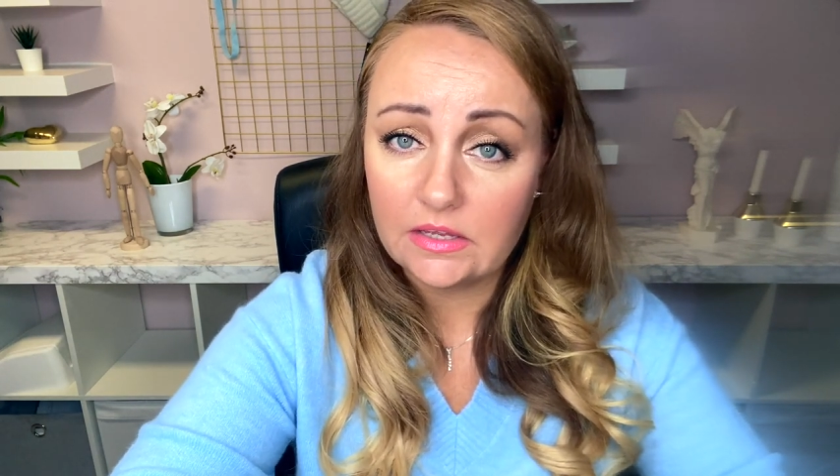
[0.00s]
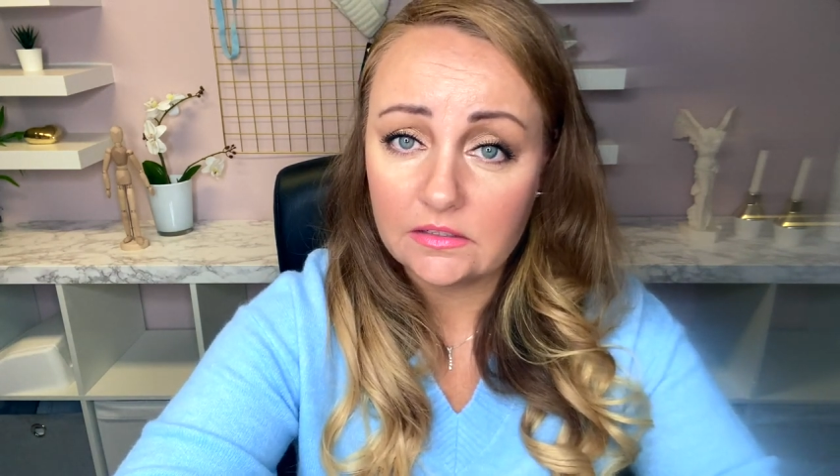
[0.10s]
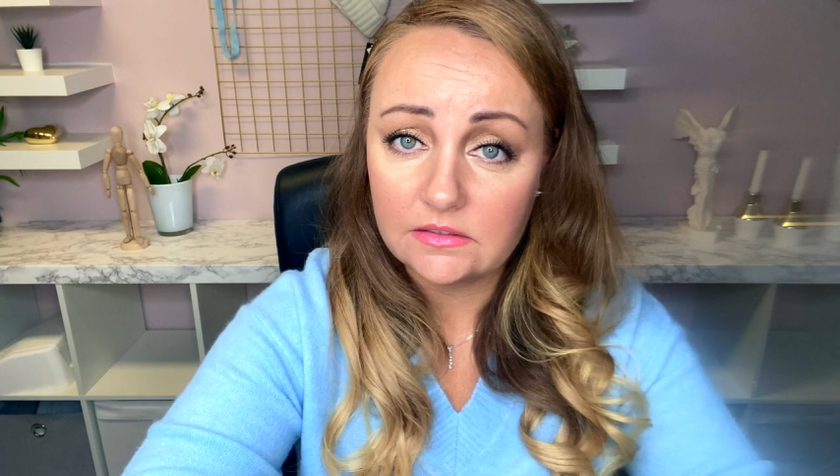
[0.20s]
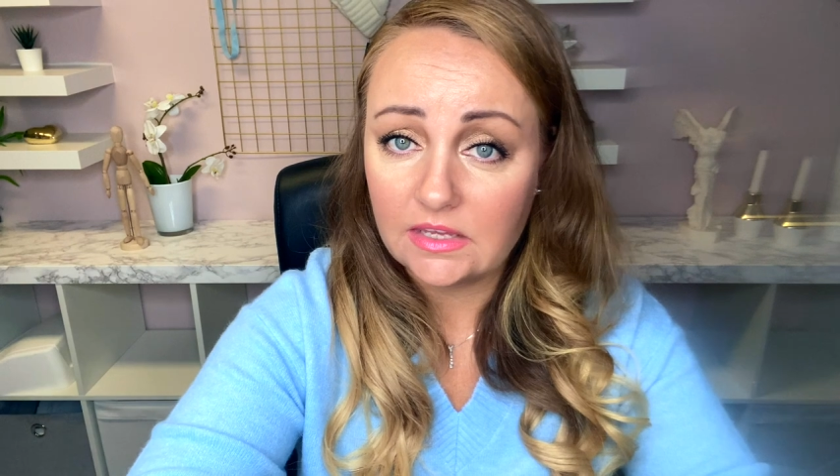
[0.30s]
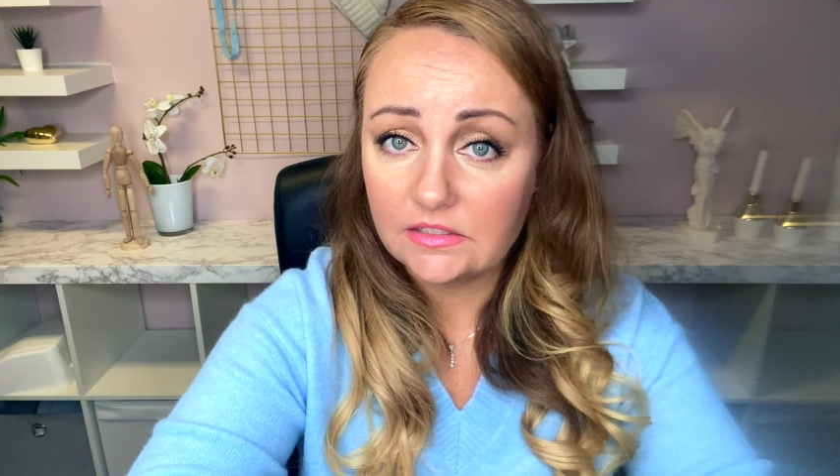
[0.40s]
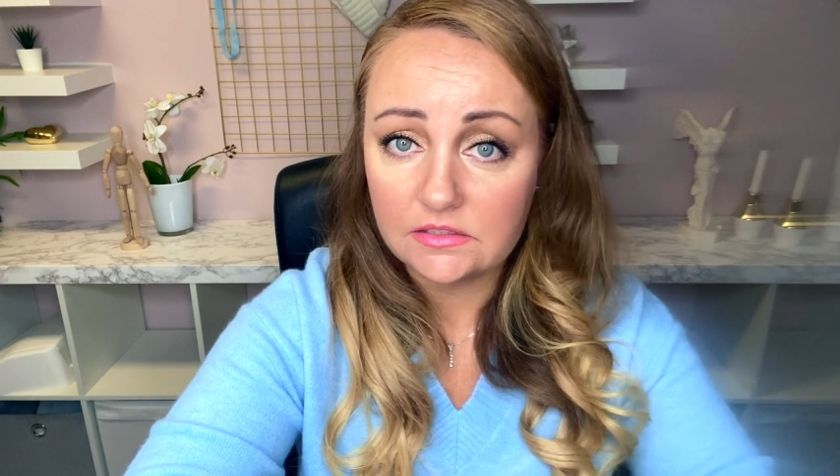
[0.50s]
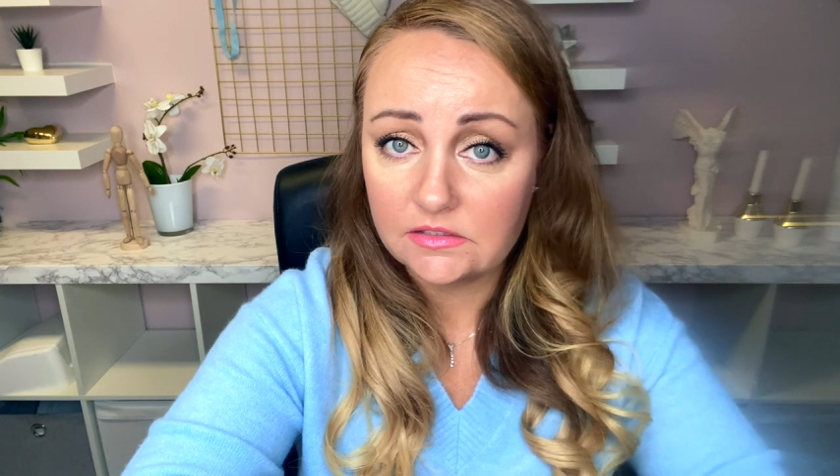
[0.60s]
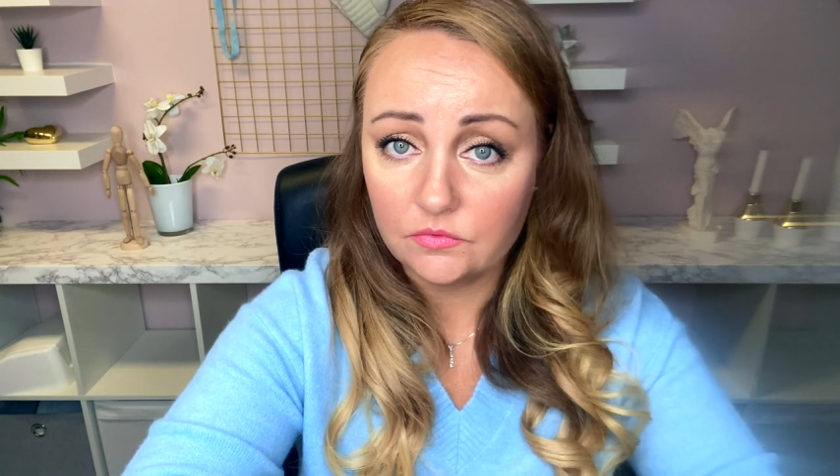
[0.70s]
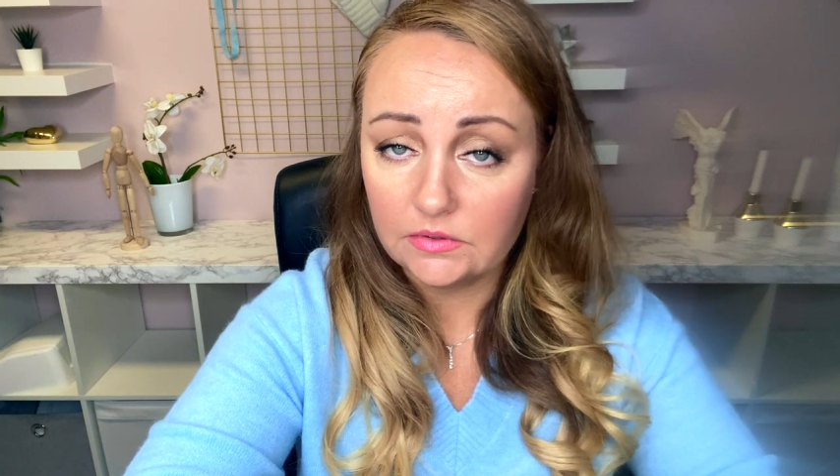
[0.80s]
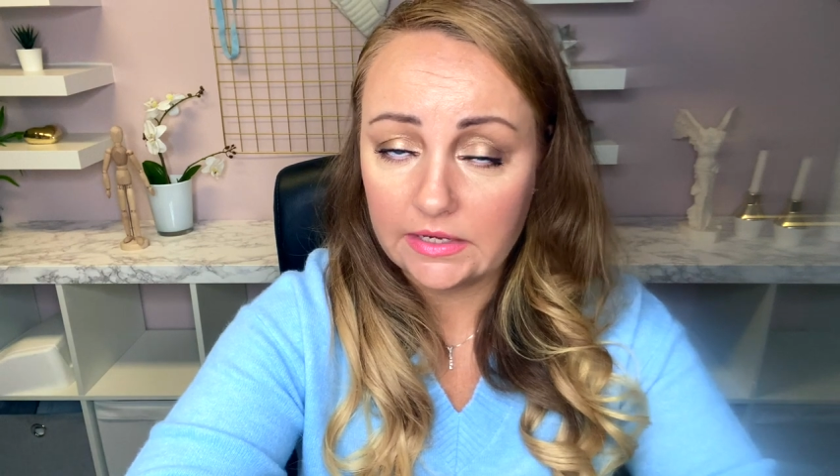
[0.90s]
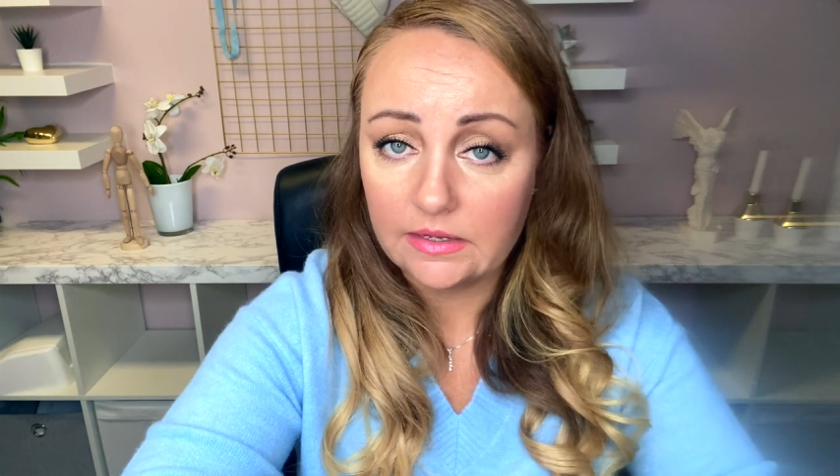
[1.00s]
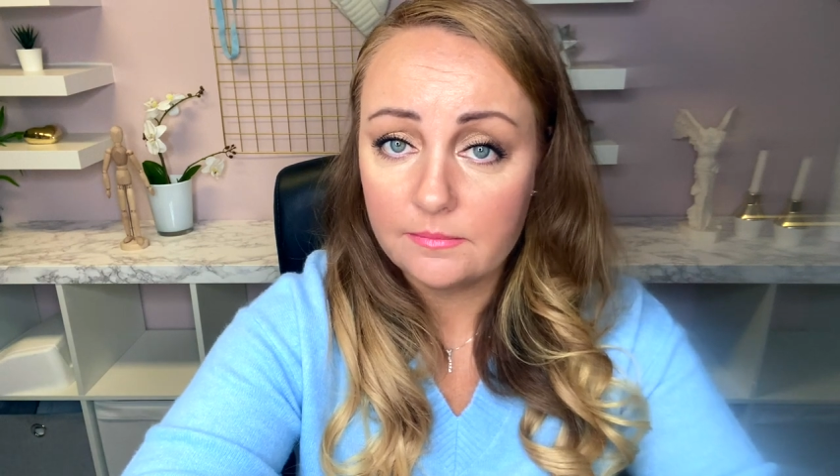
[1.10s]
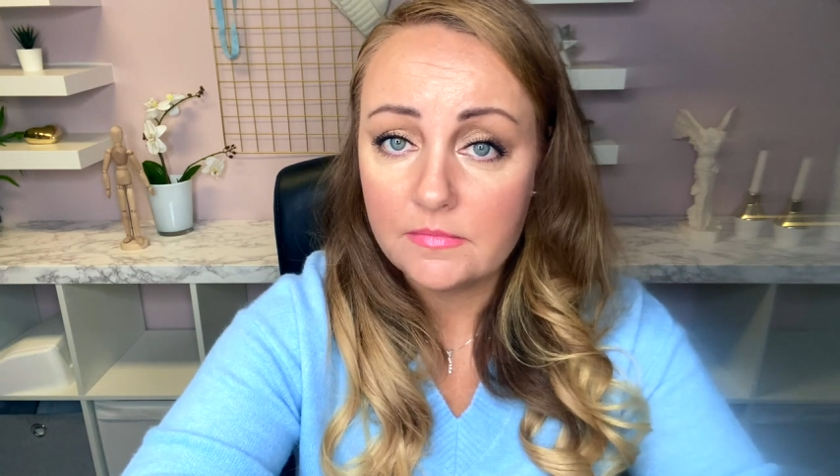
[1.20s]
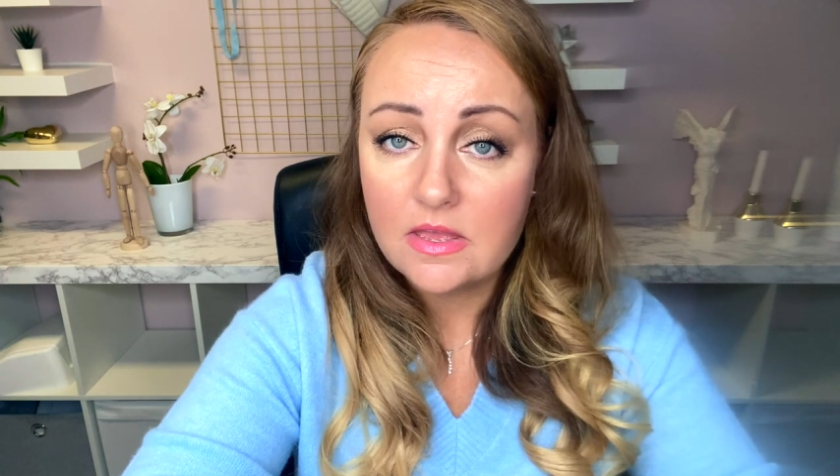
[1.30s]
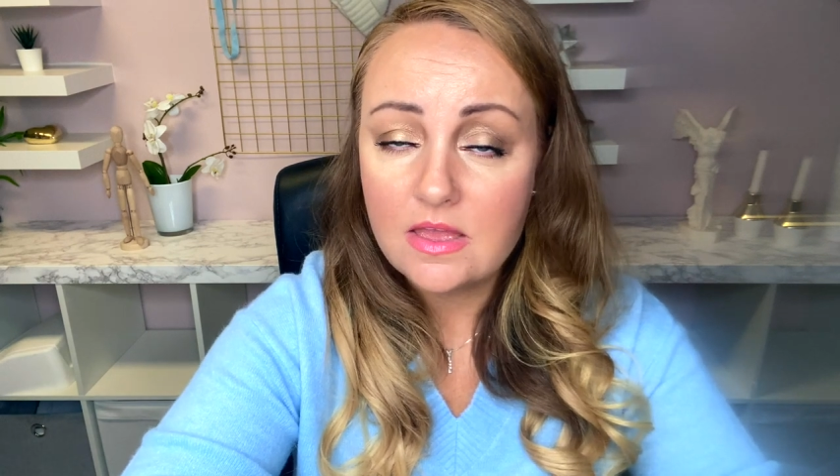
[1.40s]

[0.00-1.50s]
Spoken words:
and they just don't like them.